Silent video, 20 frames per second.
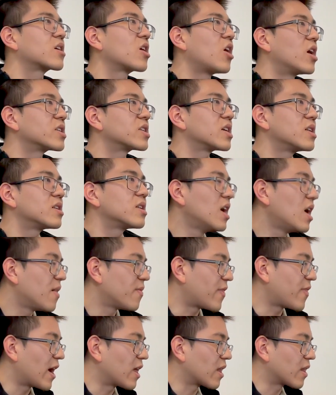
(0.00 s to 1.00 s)
content
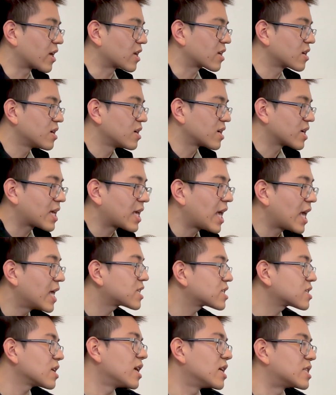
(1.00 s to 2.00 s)
that like
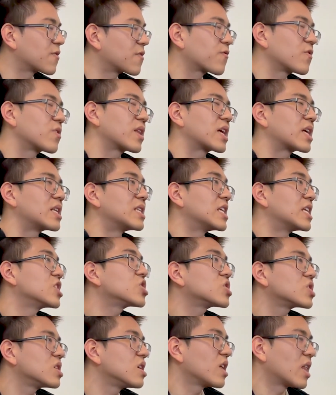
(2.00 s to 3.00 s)
hits a different like
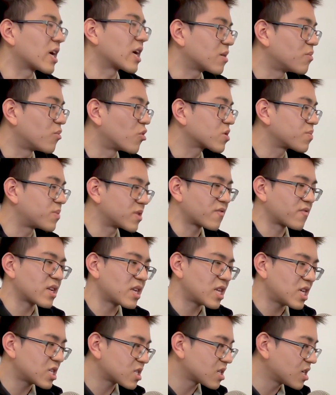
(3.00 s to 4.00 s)
niche, like a more specific
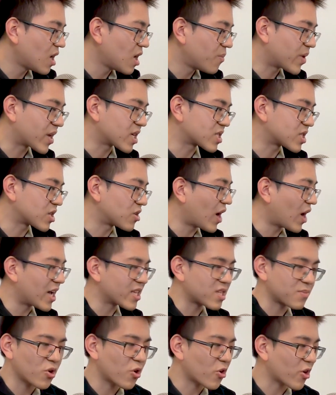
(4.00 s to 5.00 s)
niche, because as
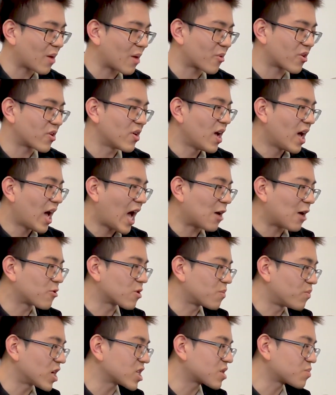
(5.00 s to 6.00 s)
a programmer I would
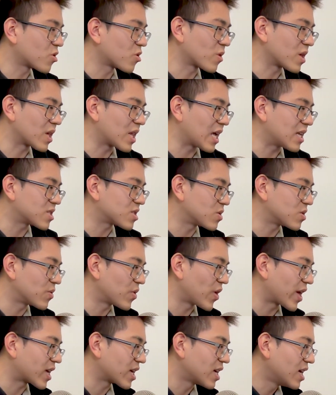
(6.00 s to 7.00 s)
much more relate to
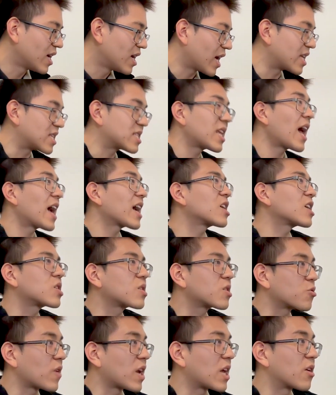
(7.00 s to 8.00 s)
like a tech
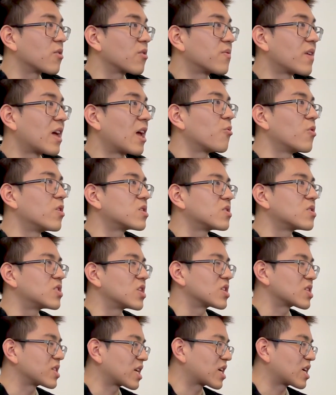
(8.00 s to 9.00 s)
creator than I would to
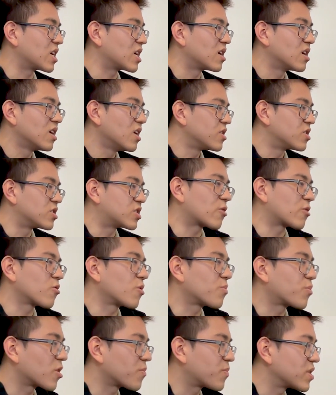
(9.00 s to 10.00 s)
just like a
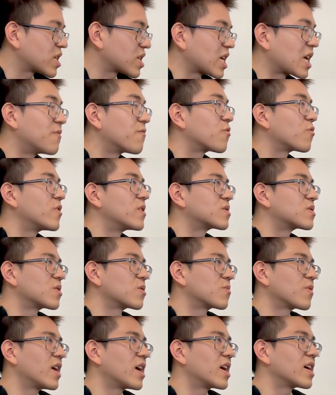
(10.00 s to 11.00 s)
general purpose like influencer,
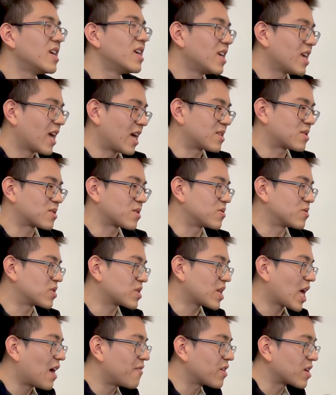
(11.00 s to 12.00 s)
right? And so
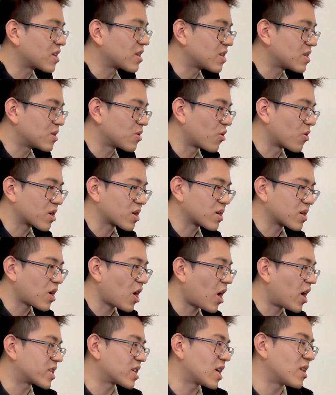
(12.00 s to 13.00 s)
just having your
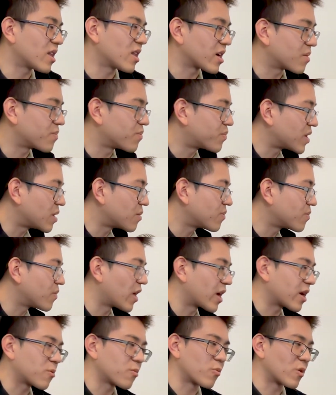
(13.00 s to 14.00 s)
content like be
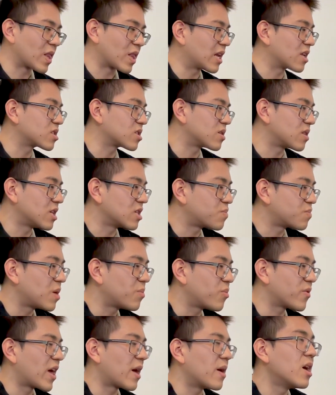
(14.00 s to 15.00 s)
like related to these
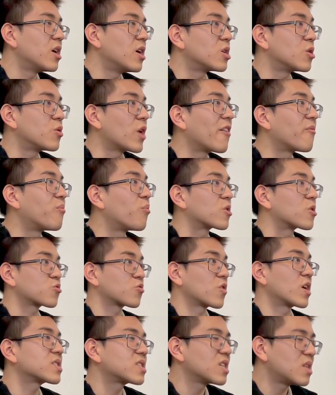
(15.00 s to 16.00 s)
people that you have more
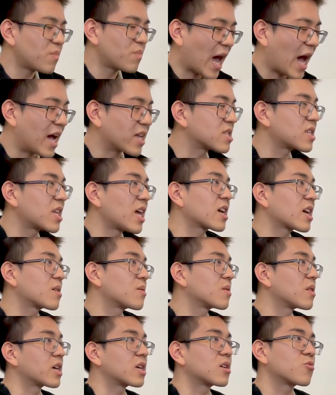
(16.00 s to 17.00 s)
trust in as a tech
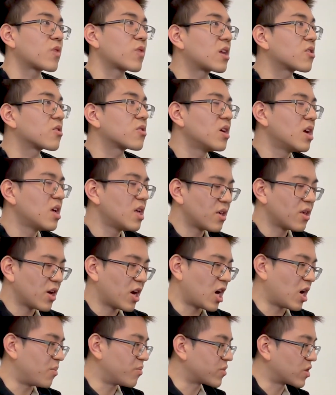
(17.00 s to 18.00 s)
like creator,
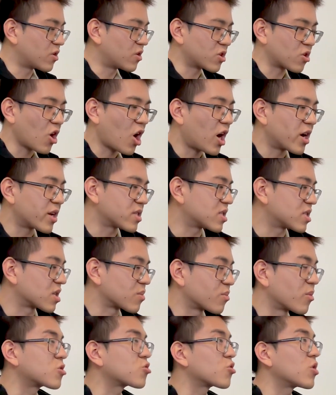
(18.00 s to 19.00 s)
your audience is
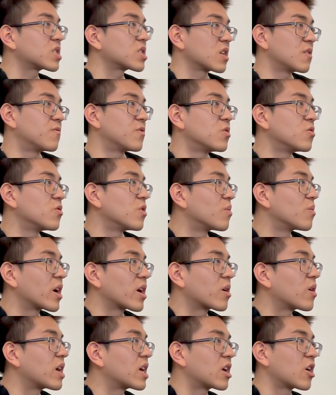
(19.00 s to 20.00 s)
like more trusting of you and
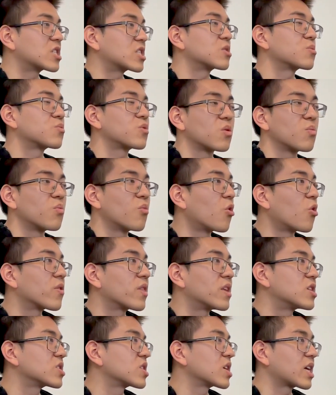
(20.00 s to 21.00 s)
like engages with you more
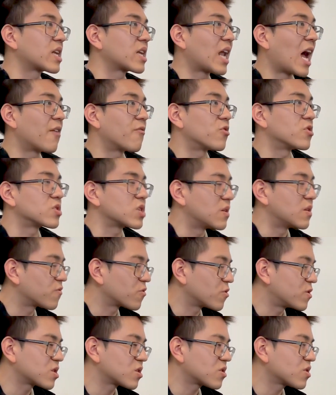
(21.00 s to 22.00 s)
than just like an average
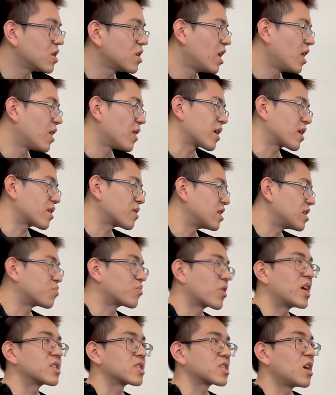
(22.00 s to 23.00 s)
influencer. Like these
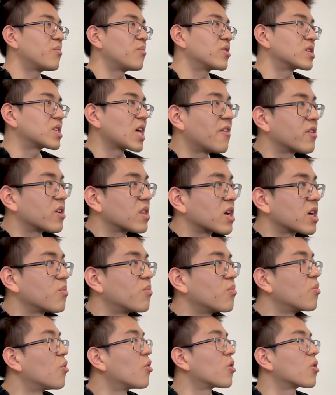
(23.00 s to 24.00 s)
brands and companies having like
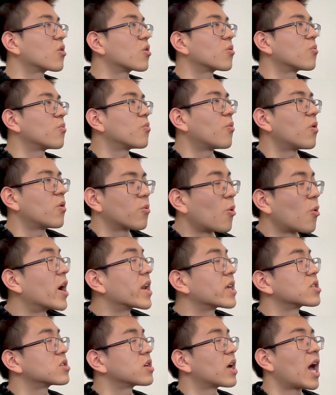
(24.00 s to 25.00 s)
more
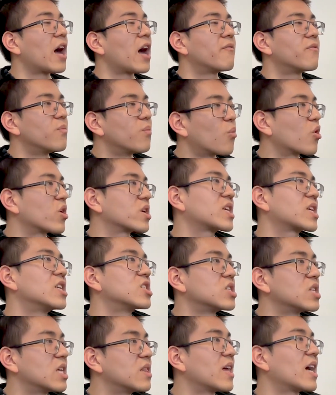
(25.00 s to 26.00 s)
wanting to have more
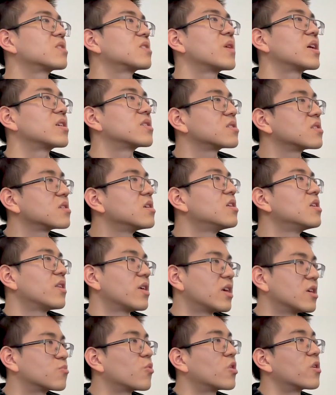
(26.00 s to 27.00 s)
attention in that space
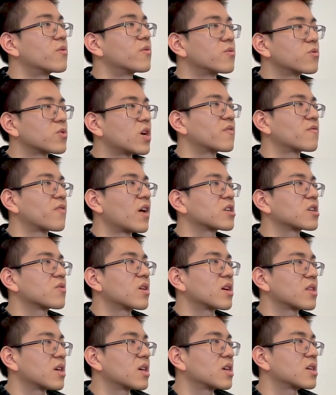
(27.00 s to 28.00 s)
is one drive
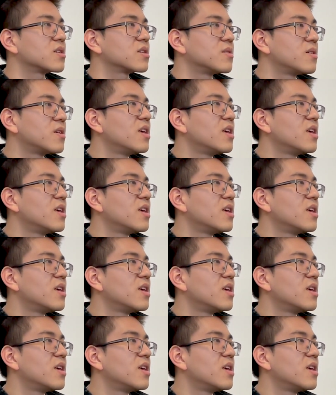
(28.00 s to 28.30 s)
factor, I think.